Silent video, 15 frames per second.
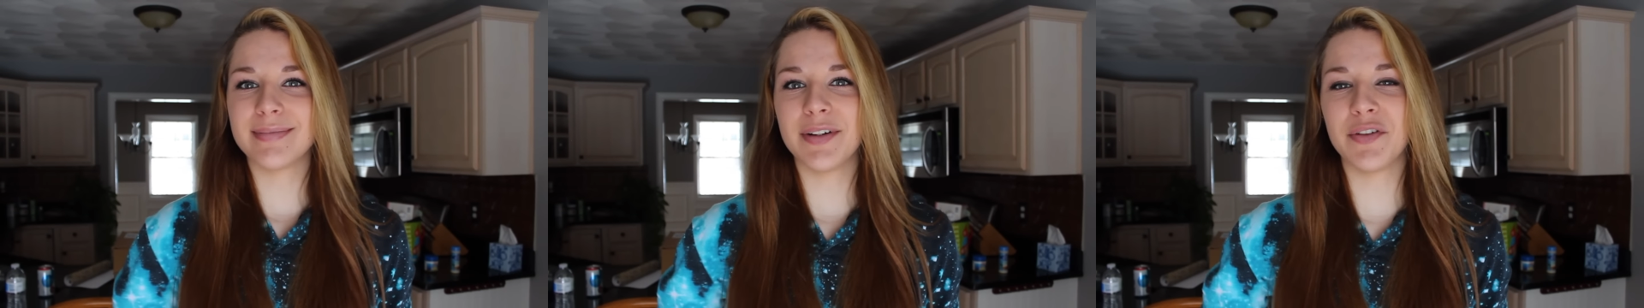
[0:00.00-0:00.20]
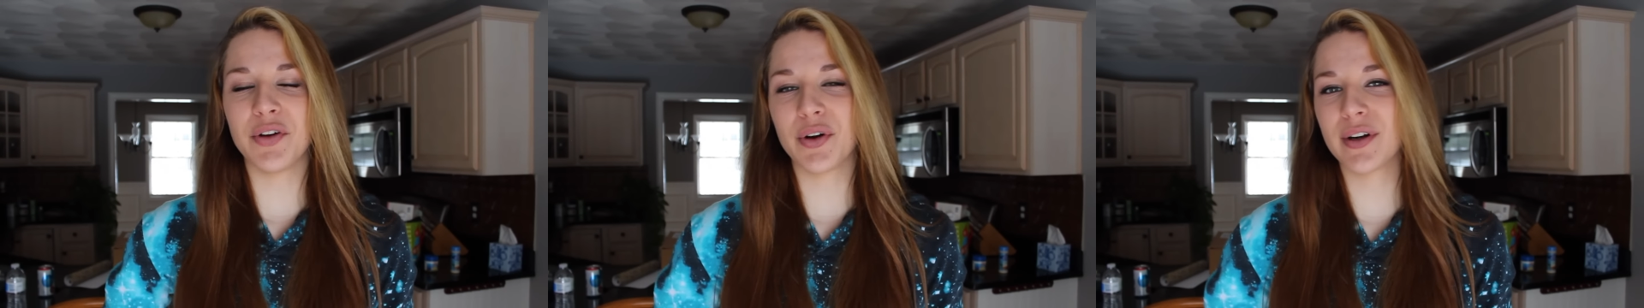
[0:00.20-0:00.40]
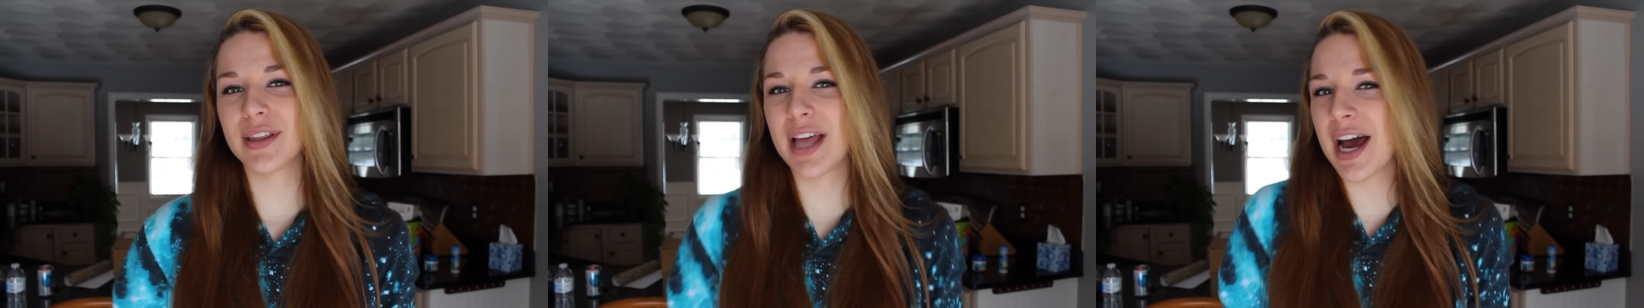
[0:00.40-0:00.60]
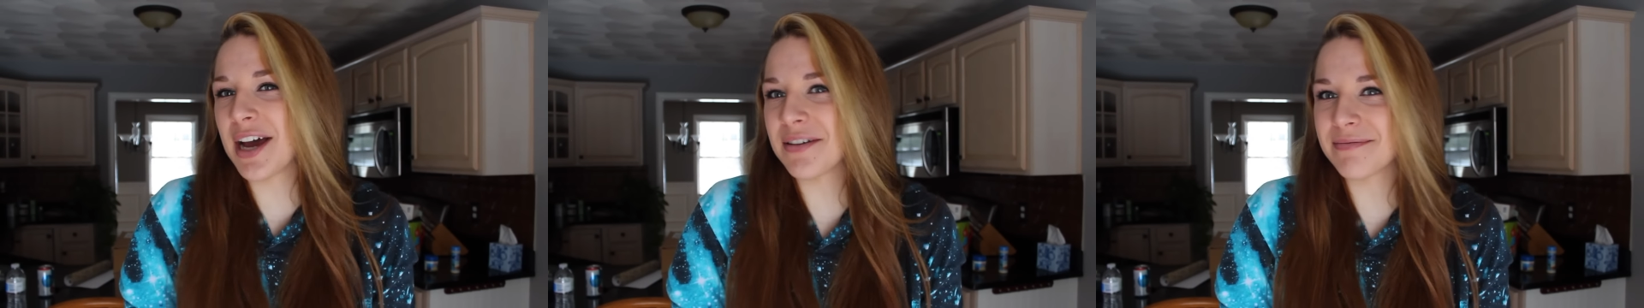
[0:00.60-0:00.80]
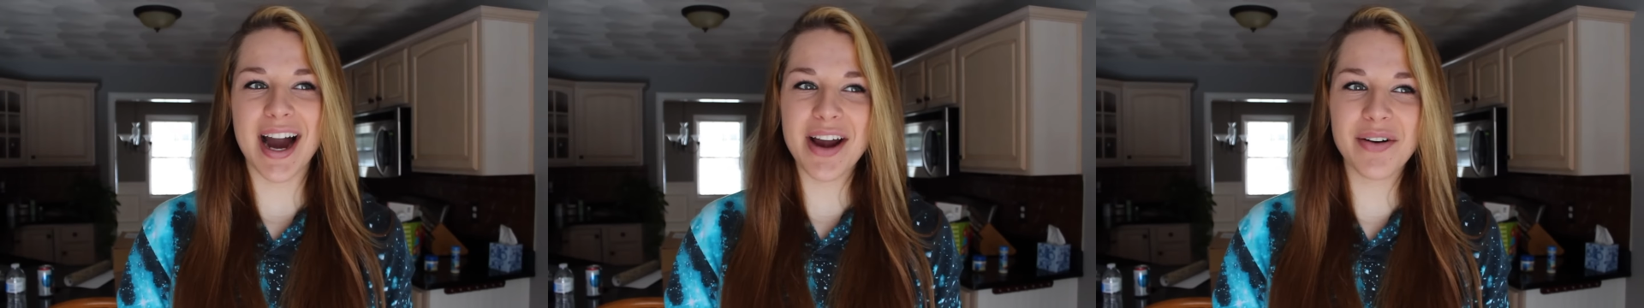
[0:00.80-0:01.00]
If you heard
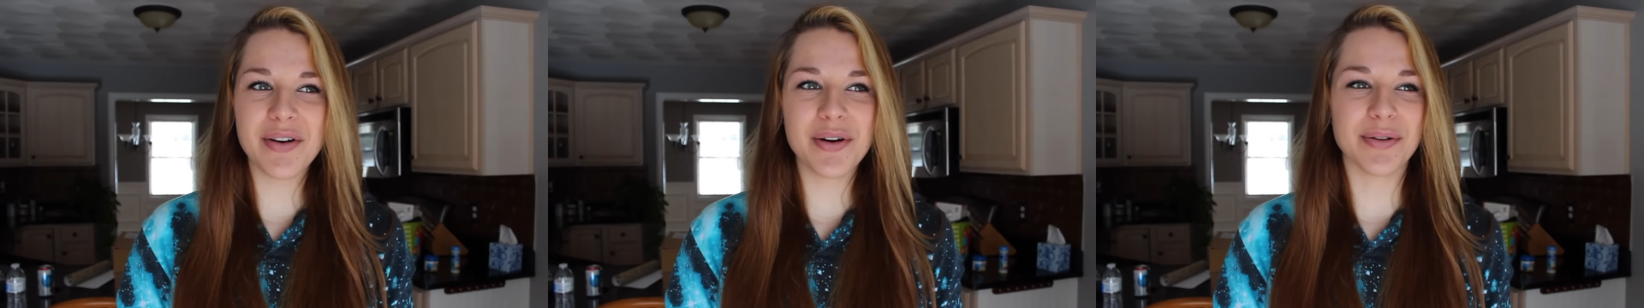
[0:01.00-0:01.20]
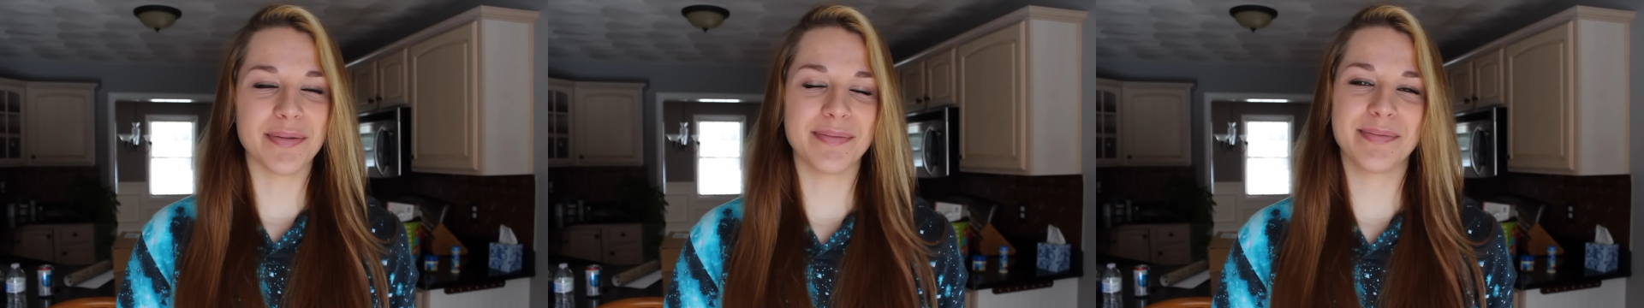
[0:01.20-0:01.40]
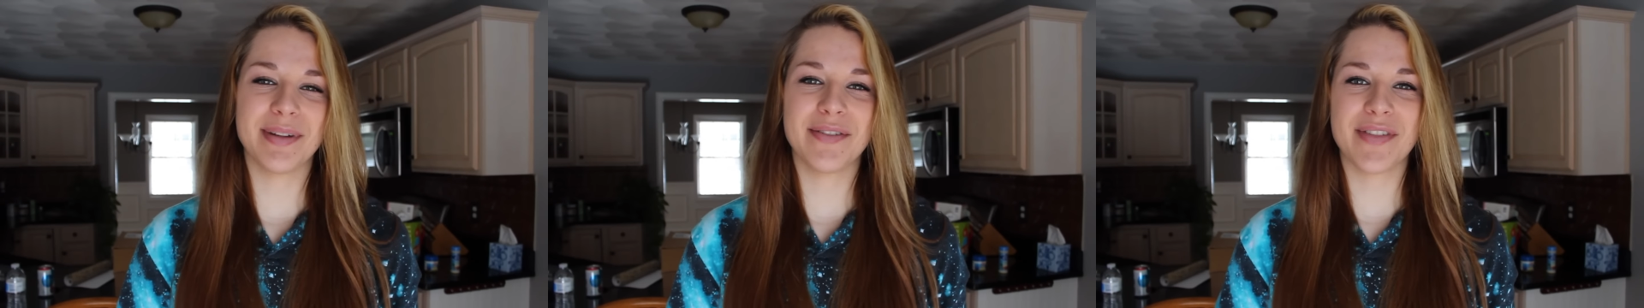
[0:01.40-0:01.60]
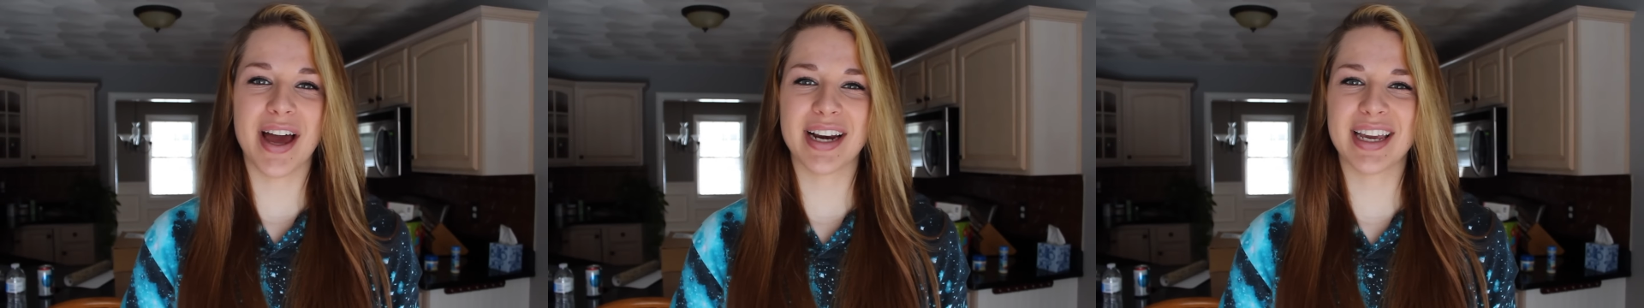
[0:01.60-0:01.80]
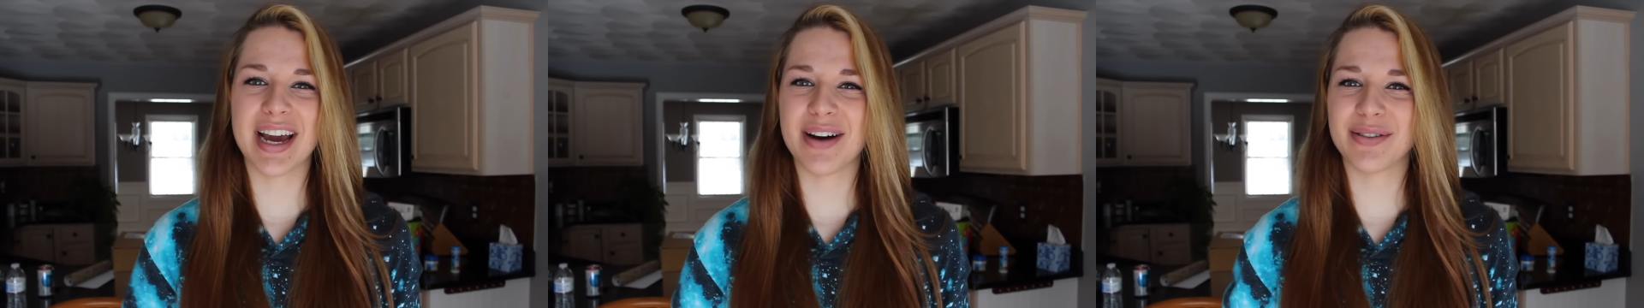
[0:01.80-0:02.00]
that, I don't know if
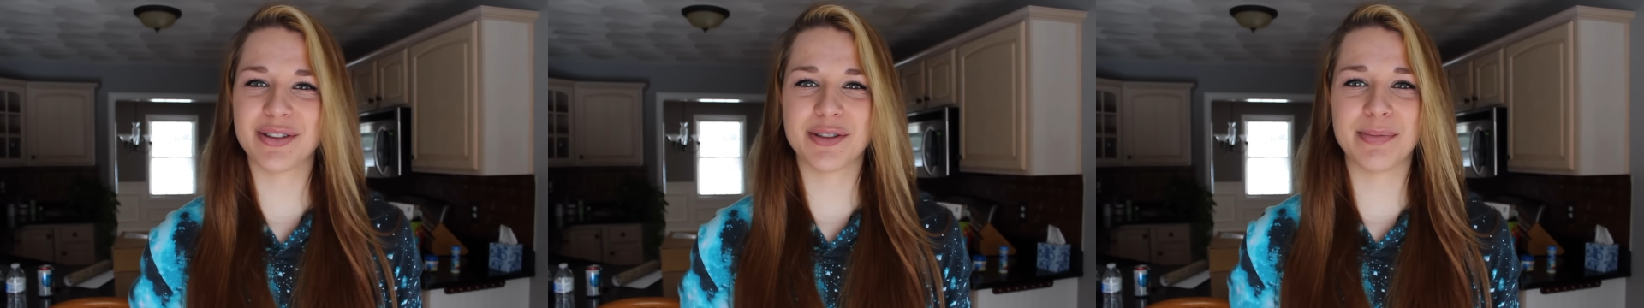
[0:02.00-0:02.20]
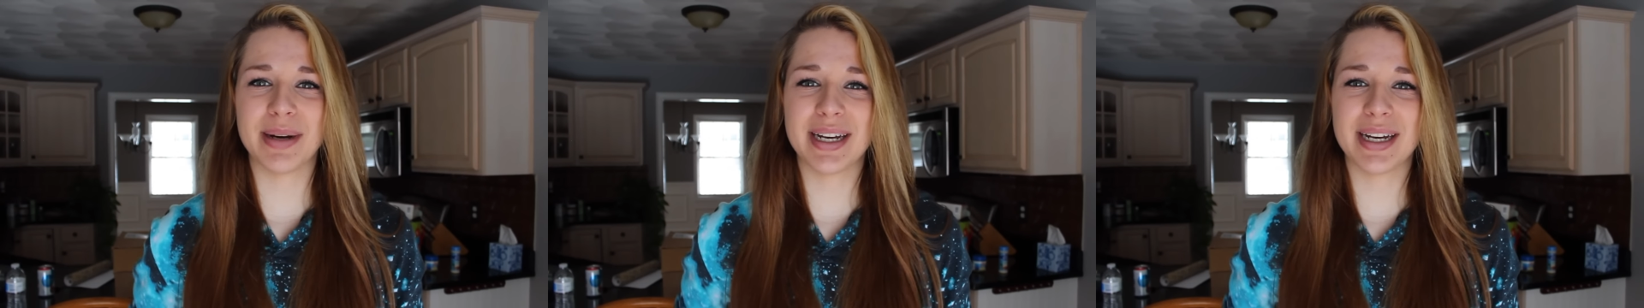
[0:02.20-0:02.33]
that counts,